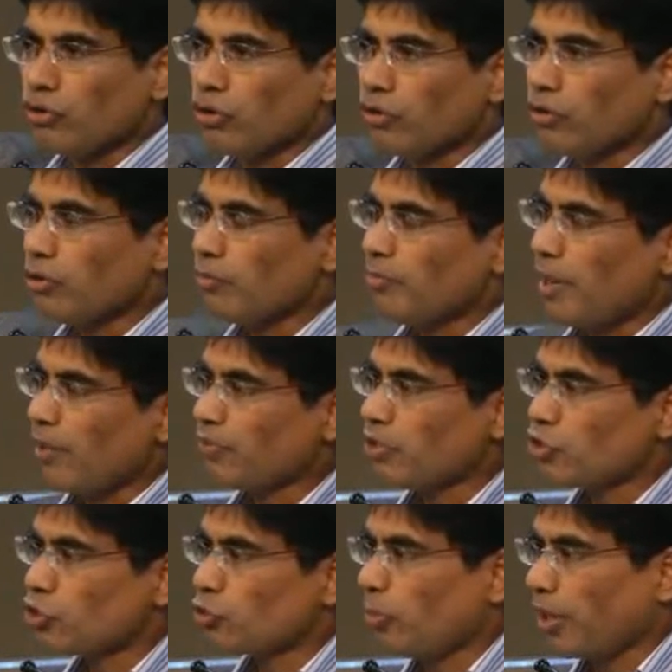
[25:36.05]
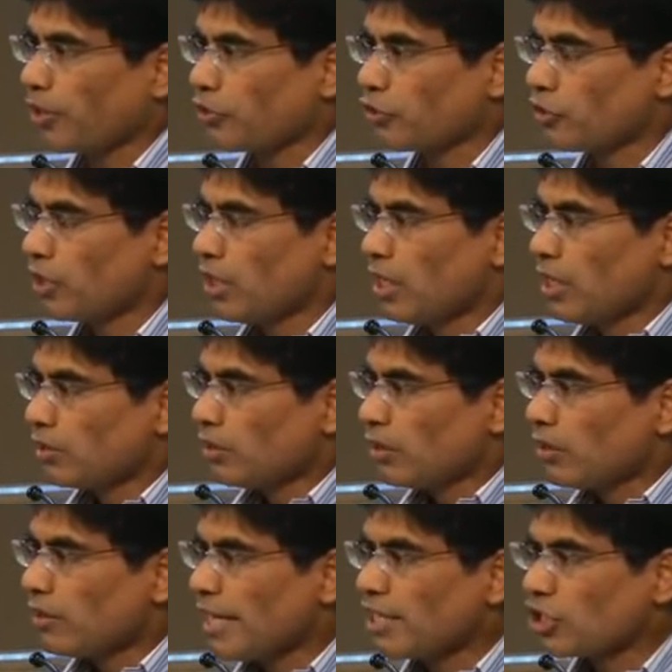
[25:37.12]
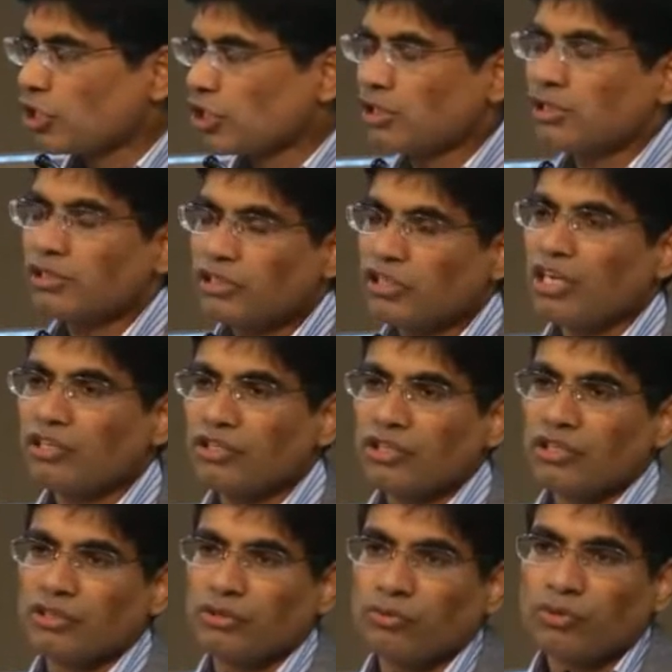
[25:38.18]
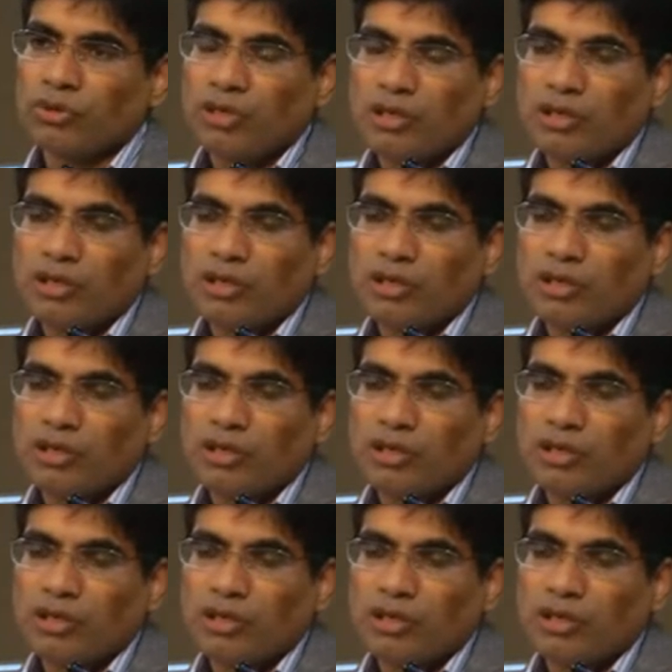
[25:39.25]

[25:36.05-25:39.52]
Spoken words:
know about the space, the less chances